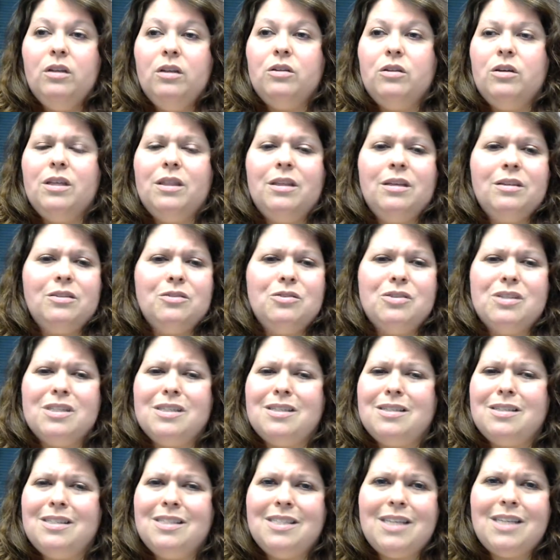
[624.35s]
I think there's
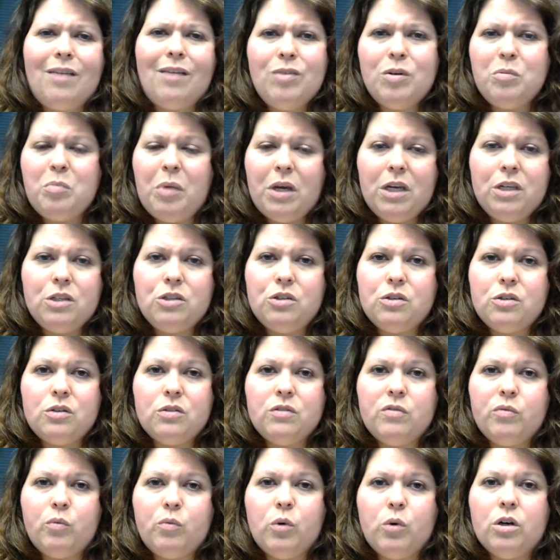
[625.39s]
like 7 pages
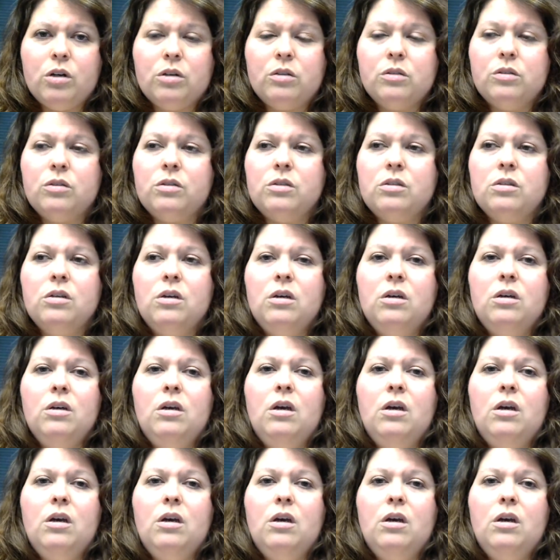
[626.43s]
of words.